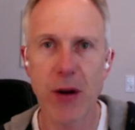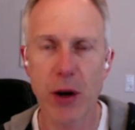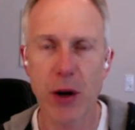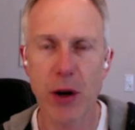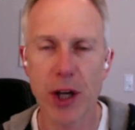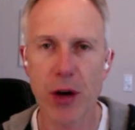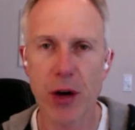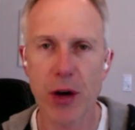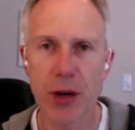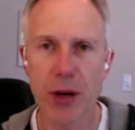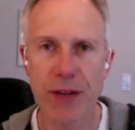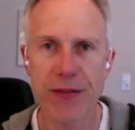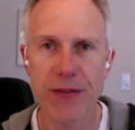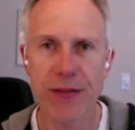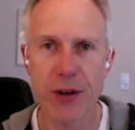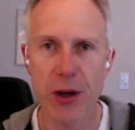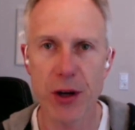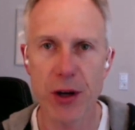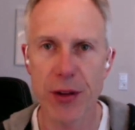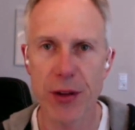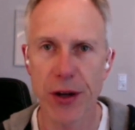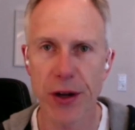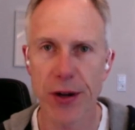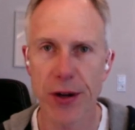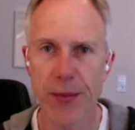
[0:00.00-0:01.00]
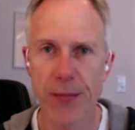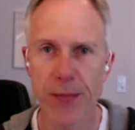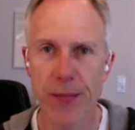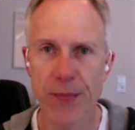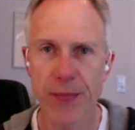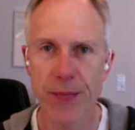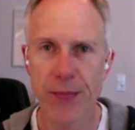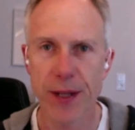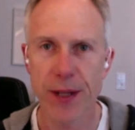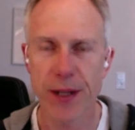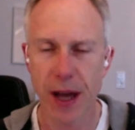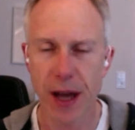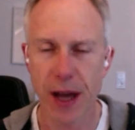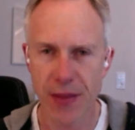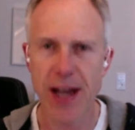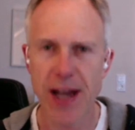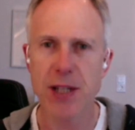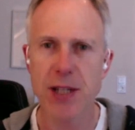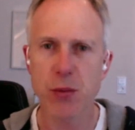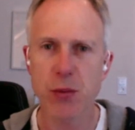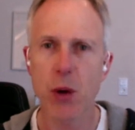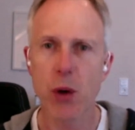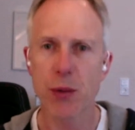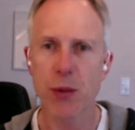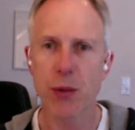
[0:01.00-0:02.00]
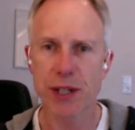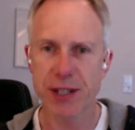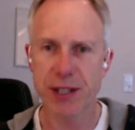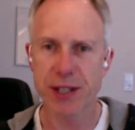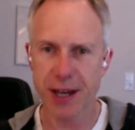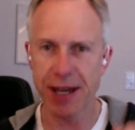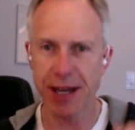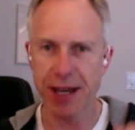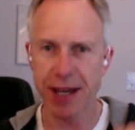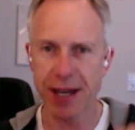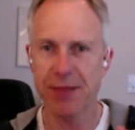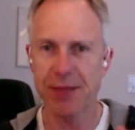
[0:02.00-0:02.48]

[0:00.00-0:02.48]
go any further. And that's what you see.